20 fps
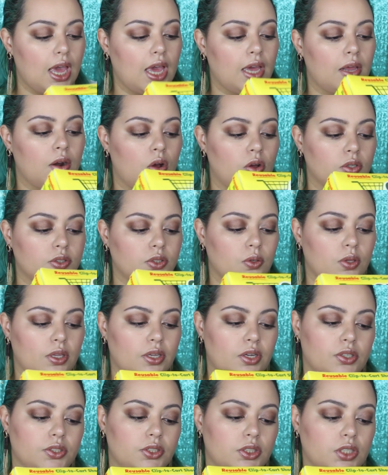And also
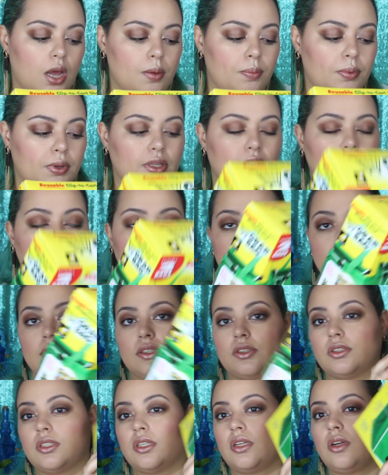like your shopping list.
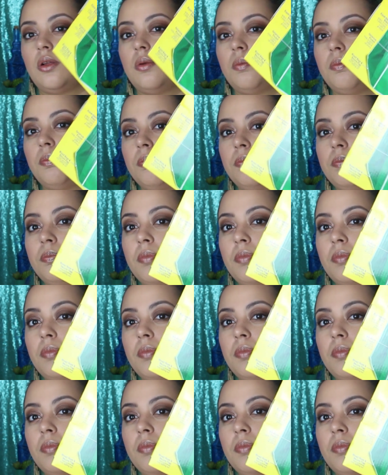There's a little